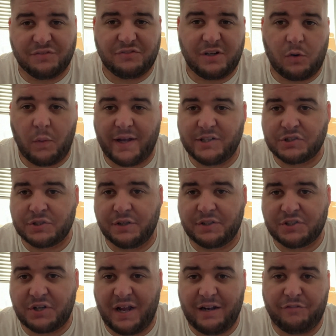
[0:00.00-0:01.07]
of their wage
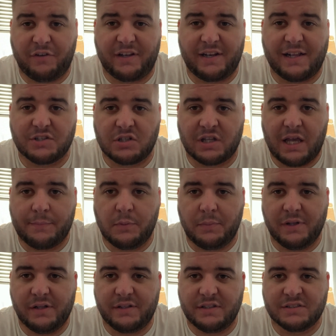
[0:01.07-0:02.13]
structure and financial
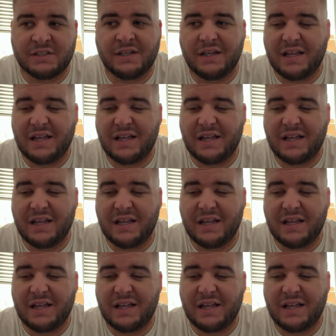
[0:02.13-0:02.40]
capabilities,